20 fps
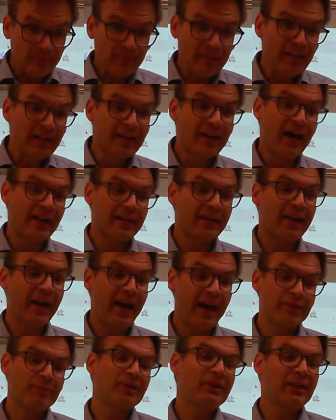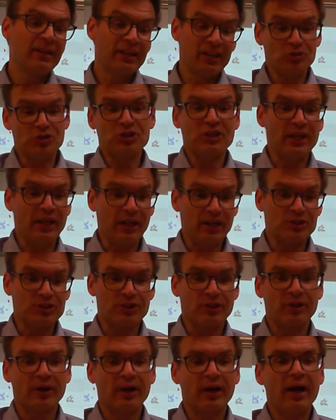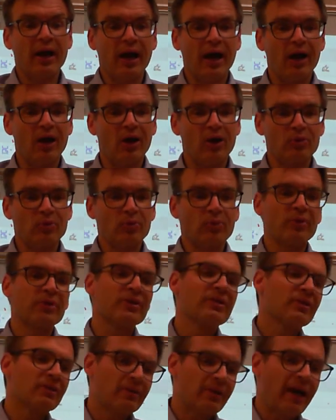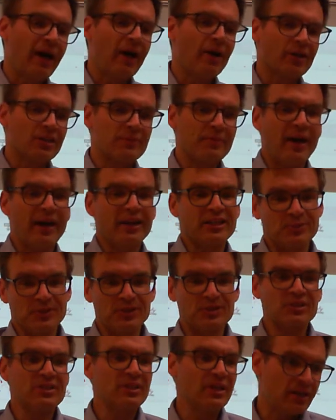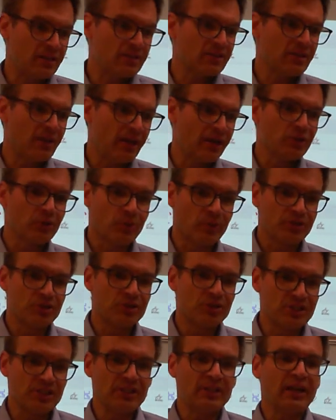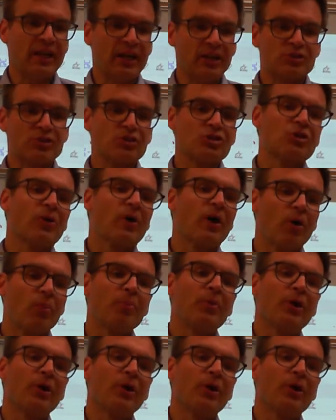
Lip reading: Khan Academy, it gives you the answer. With Calculus Maximus, yes, I do want you to see the answer. So I'll